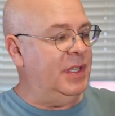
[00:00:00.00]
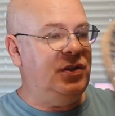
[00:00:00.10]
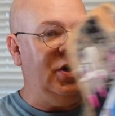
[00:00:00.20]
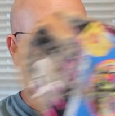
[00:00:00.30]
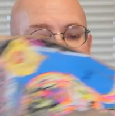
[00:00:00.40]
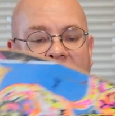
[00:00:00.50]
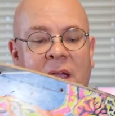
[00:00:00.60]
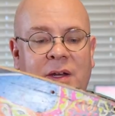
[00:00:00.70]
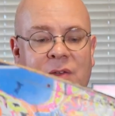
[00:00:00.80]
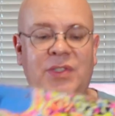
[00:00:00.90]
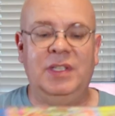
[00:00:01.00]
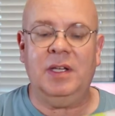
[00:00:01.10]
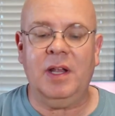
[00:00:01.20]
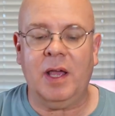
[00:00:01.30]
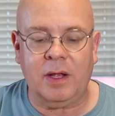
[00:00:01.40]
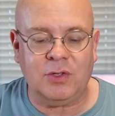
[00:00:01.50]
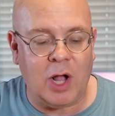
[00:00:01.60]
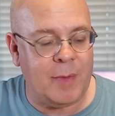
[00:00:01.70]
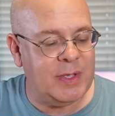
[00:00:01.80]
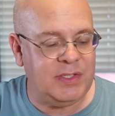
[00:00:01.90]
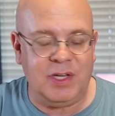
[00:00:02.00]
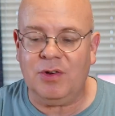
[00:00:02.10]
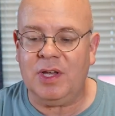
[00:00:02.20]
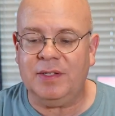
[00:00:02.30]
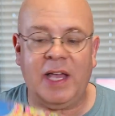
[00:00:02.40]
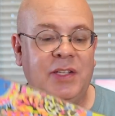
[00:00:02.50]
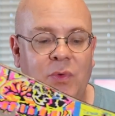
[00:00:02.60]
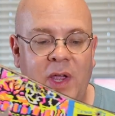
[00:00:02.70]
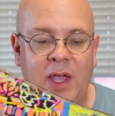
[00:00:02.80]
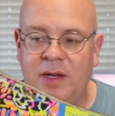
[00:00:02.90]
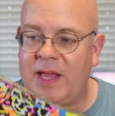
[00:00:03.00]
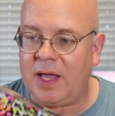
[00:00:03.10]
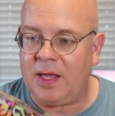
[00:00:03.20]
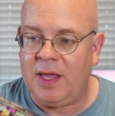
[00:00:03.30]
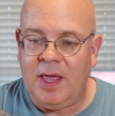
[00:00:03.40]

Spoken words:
this Tony Magnussen Trauma Series X-Ray deck.